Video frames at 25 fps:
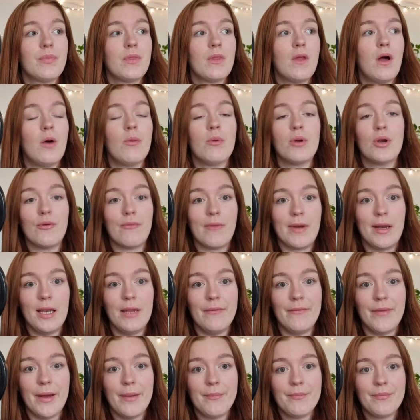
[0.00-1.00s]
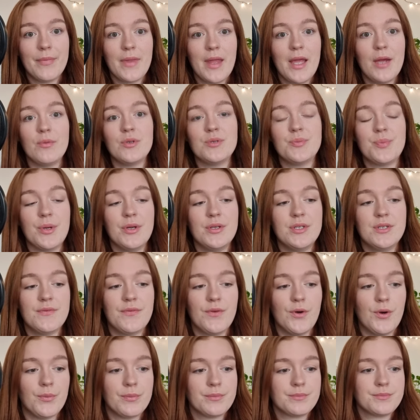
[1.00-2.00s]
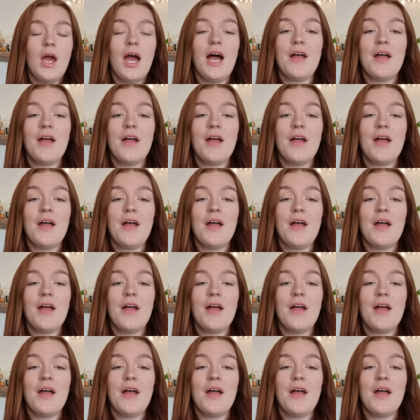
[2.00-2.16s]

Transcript: I want to relive it. It was beautiful.